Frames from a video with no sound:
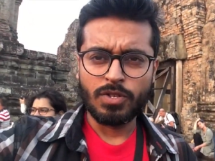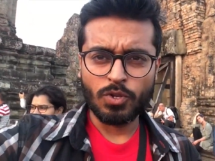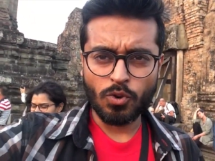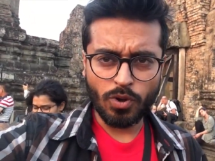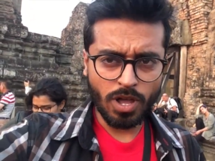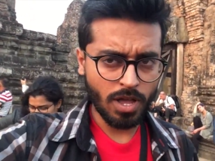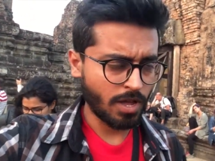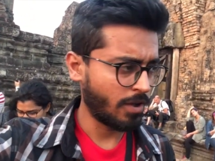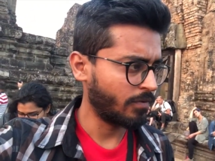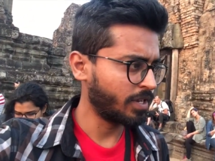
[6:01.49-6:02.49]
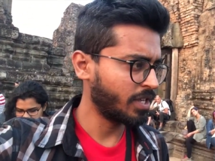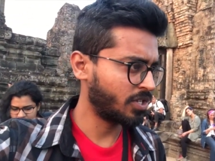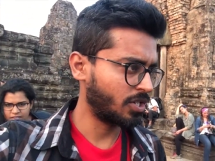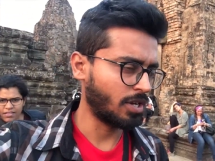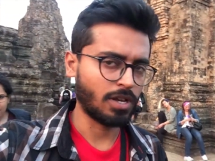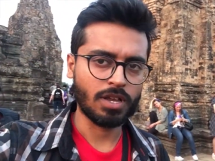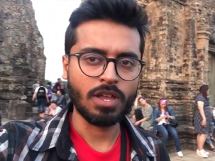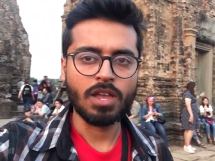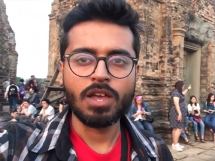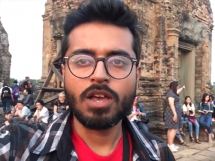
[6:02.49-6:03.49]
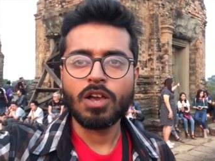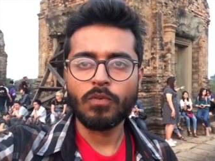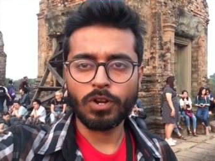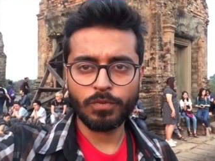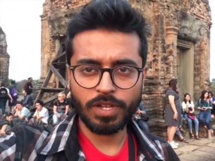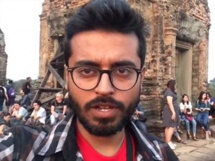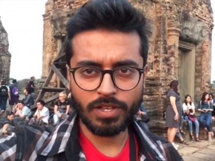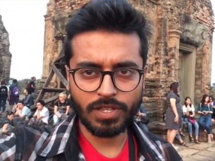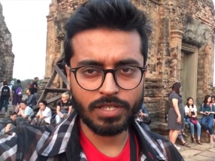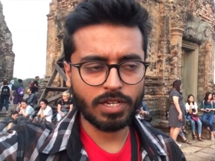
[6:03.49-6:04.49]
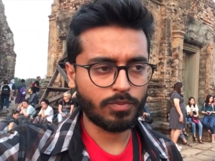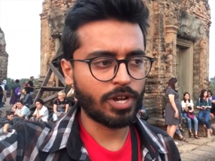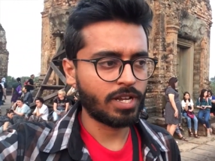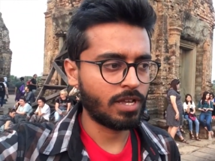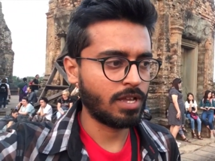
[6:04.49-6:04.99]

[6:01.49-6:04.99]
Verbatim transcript: So we reached uh, one of the sunset point.